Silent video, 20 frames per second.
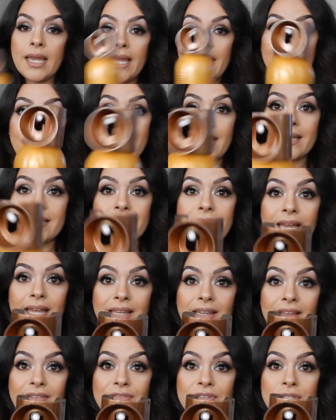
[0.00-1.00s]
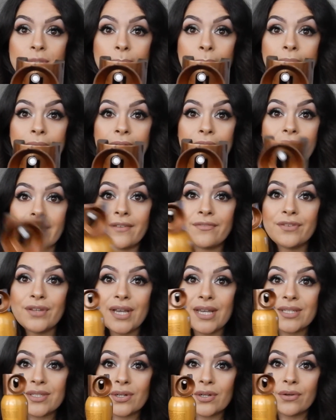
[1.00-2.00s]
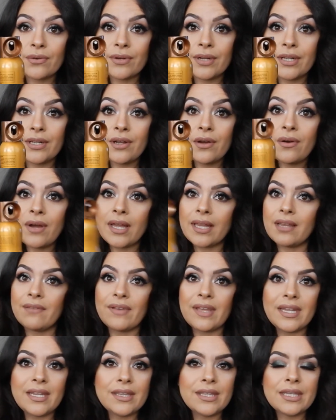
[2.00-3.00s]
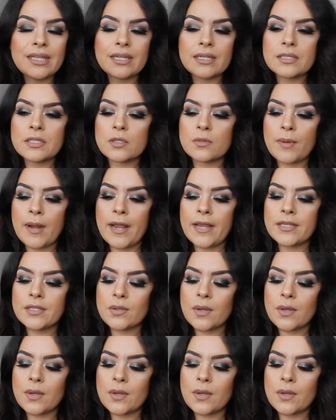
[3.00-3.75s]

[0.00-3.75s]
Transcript: And I love the sprayer. If you guys don't already know, I love anything that can spray.